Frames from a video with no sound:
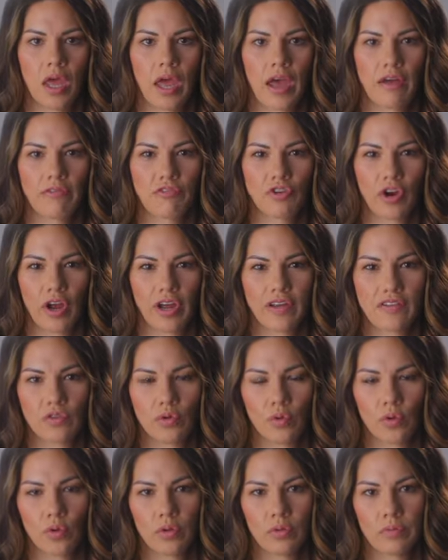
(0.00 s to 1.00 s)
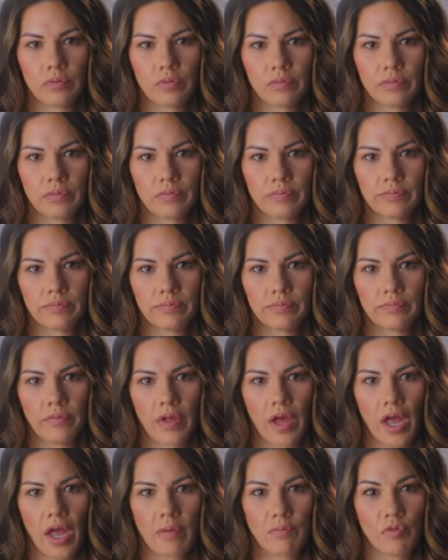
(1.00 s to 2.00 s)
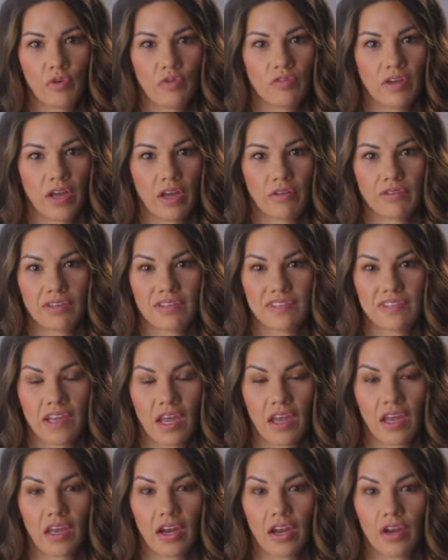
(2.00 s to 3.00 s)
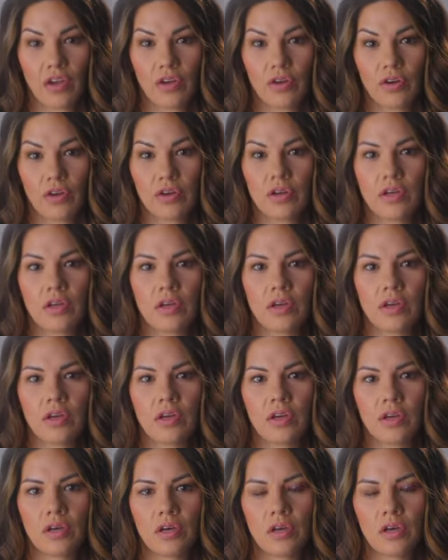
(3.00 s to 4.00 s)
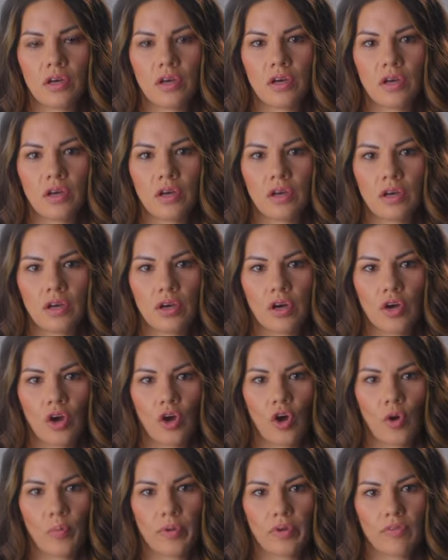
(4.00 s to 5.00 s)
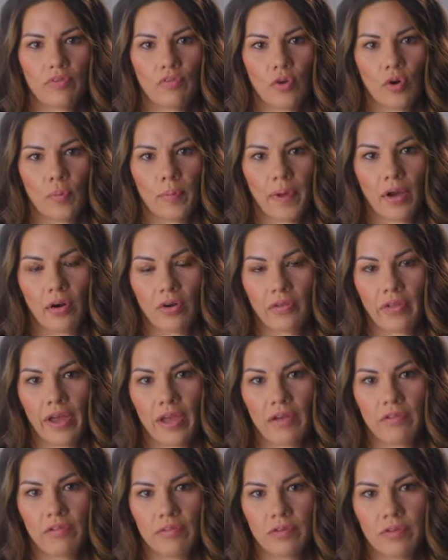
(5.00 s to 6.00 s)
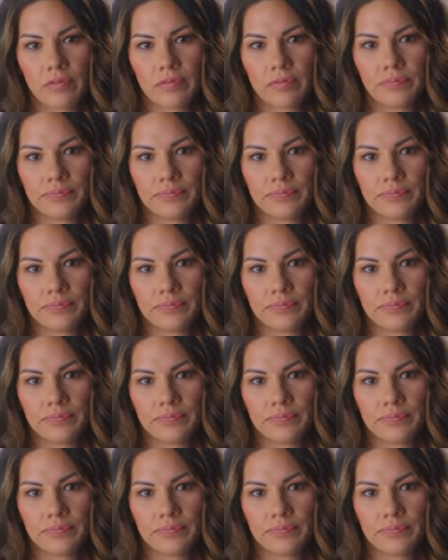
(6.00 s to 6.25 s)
After high school, I moved out the second I could, hoping for a better life.